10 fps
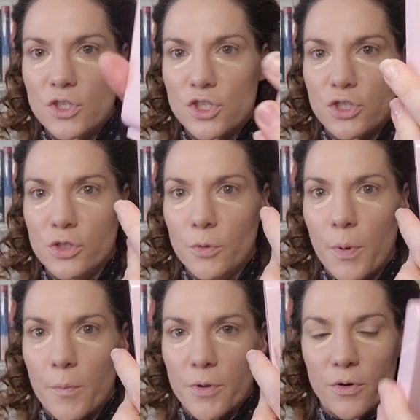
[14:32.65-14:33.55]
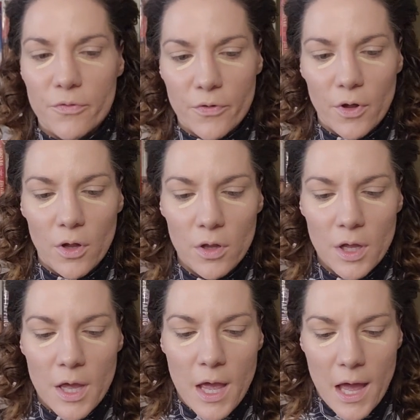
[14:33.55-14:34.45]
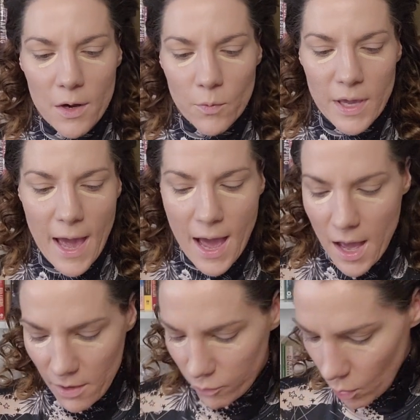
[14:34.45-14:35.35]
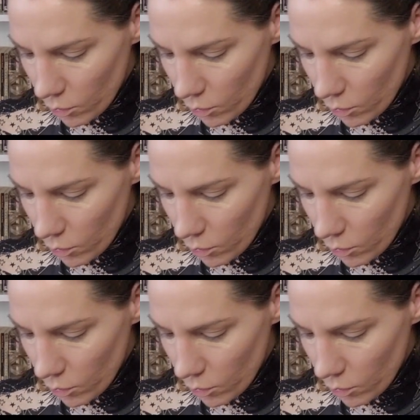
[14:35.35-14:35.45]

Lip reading: Super beautiful. And we have,